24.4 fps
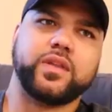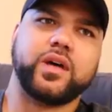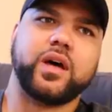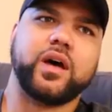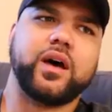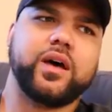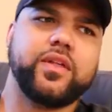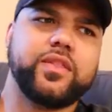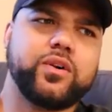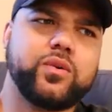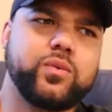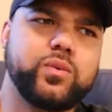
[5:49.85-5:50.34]
The
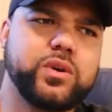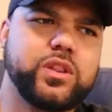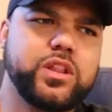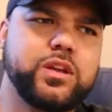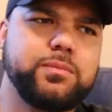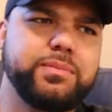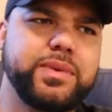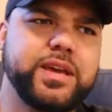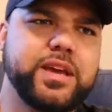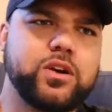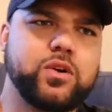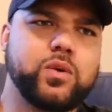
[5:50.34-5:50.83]
other really
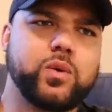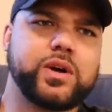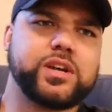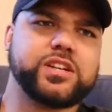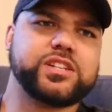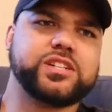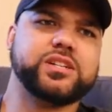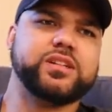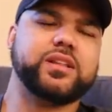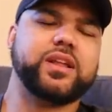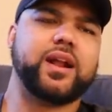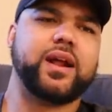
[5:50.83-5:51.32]
big
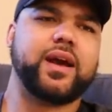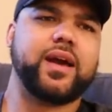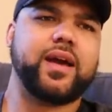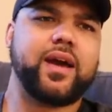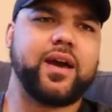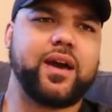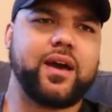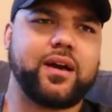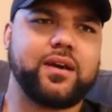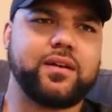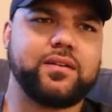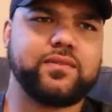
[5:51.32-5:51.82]
question that I
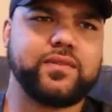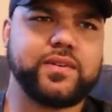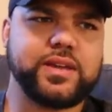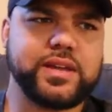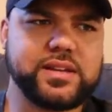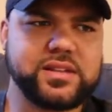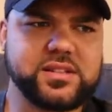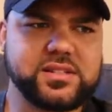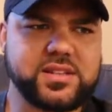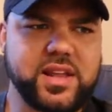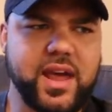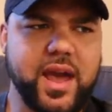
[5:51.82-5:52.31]
have
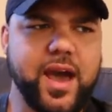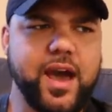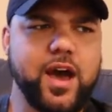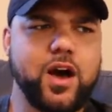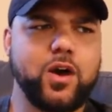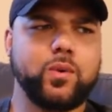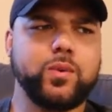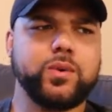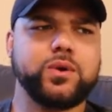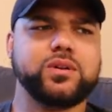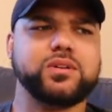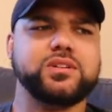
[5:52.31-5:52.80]
is,
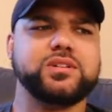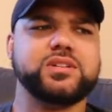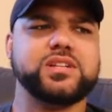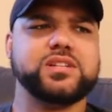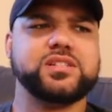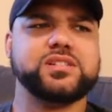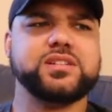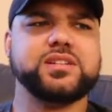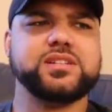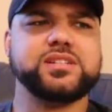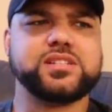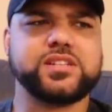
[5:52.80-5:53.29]
how will
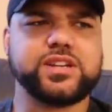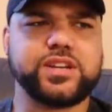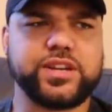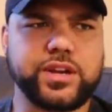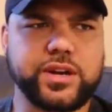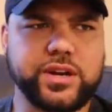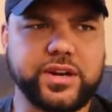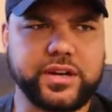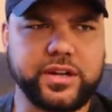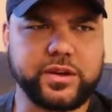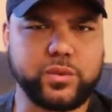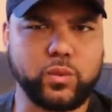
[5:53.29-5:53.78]
Disney
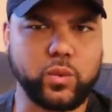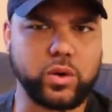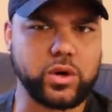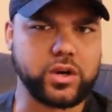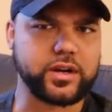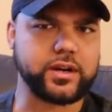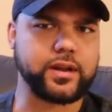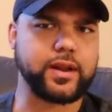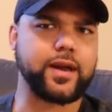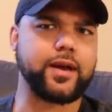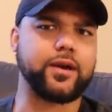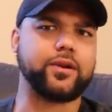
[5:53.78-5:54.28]
security
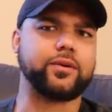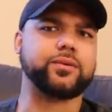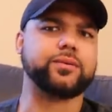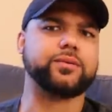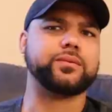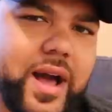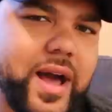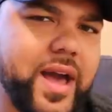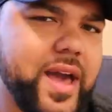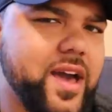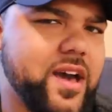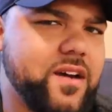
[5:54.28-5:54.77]
work now?
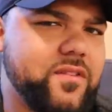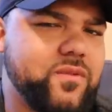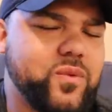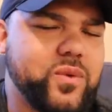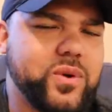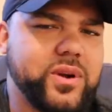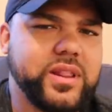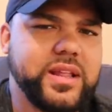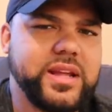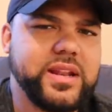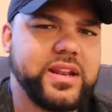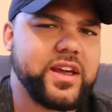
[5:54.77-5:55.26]
I have
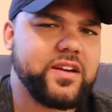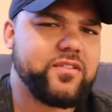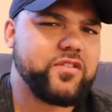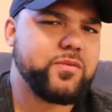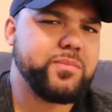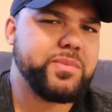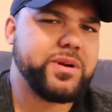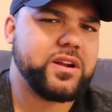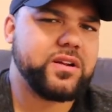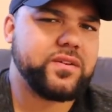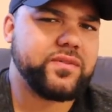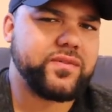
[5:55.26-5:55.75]
really never
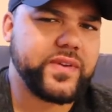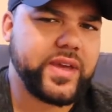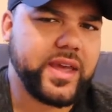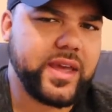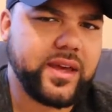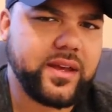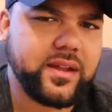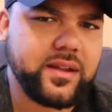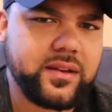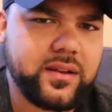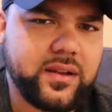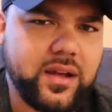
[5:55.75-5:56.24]
been a
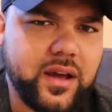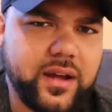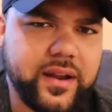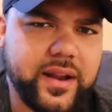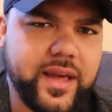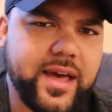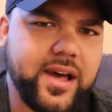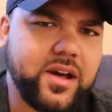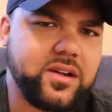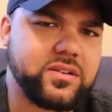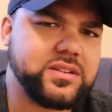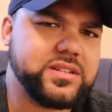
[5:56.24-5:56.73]
fan on
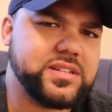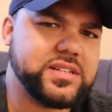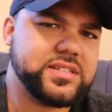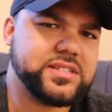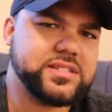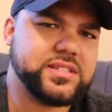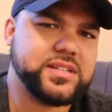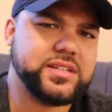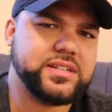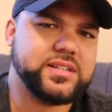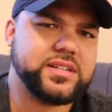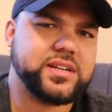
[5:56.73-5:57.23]
how
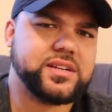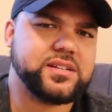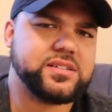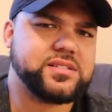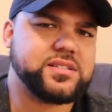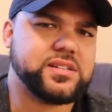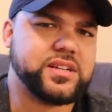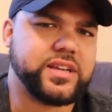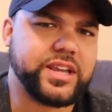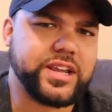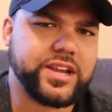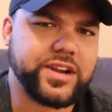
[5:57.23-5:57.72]
Disney does
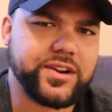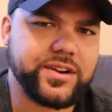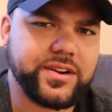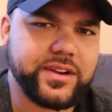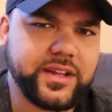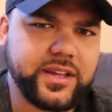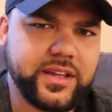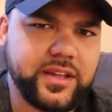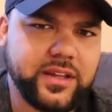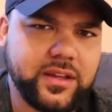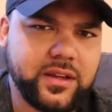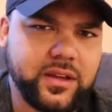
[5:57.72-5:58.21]

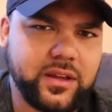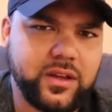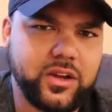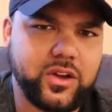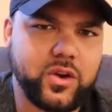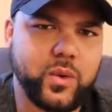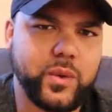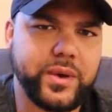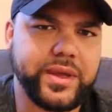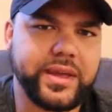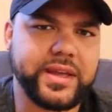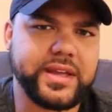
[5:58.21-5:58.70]
security
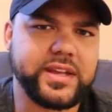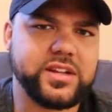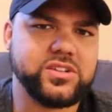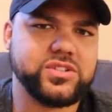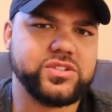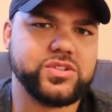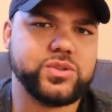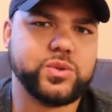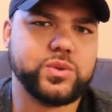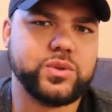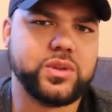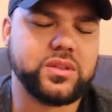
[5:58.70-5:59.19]
going
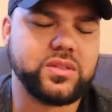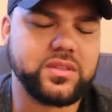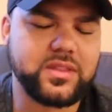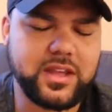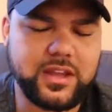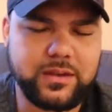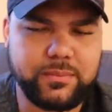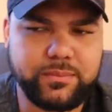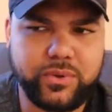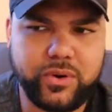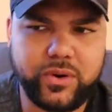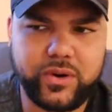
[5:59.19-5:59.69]
into the
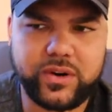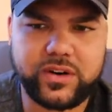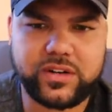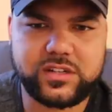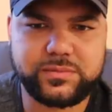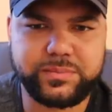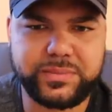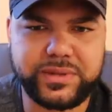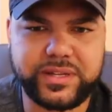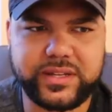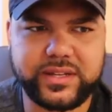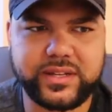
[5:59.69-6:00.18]
theme
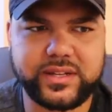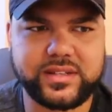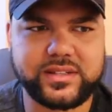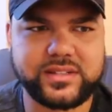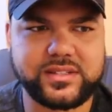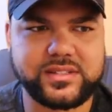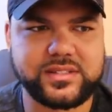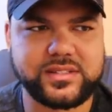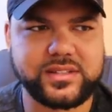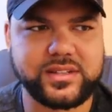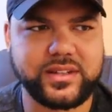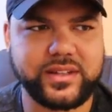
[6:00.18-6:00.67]
parks
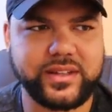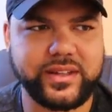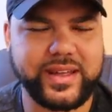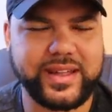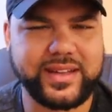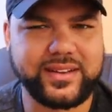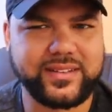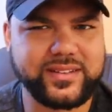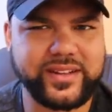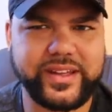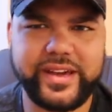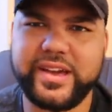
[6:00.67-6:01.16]
because
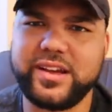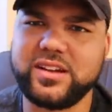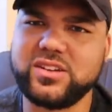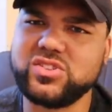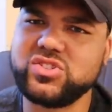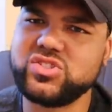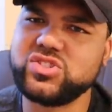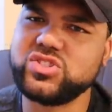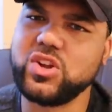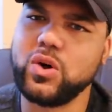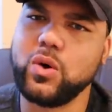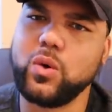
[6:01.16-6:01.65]
it
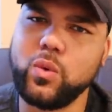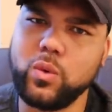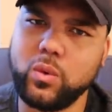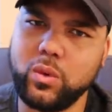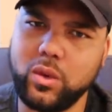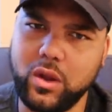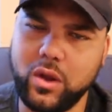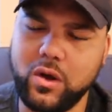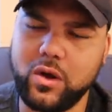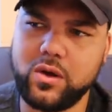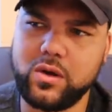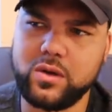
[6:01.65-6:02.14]
takes so
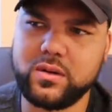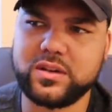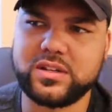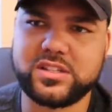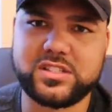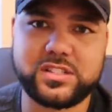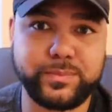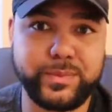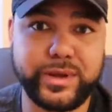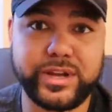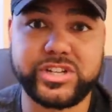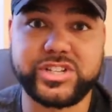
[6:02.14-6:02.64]
long,
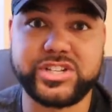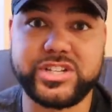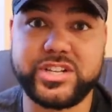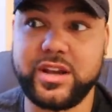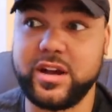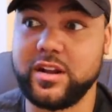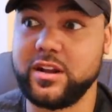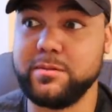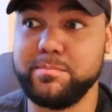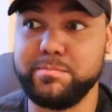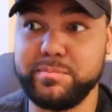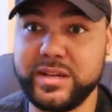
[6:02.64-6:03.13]
especially
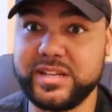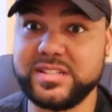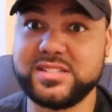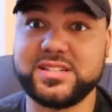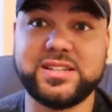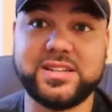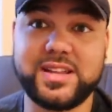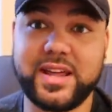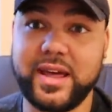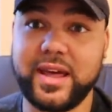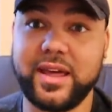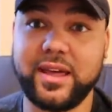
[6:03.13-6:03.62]
on a busy
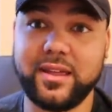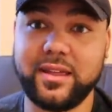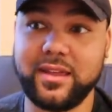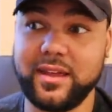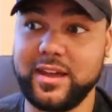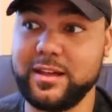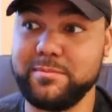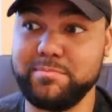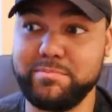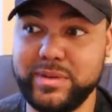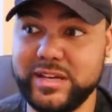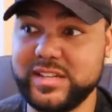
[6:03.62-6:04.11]
day,
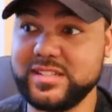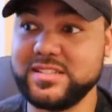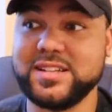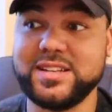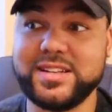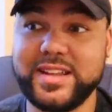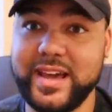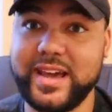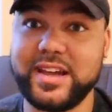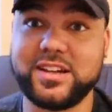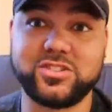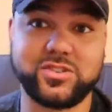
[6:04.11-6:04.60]
and busy
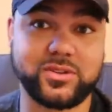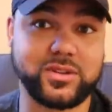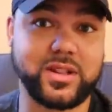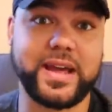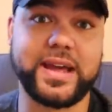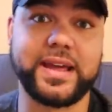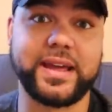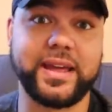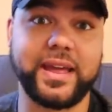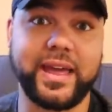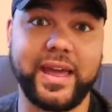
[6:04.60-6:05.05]
days are like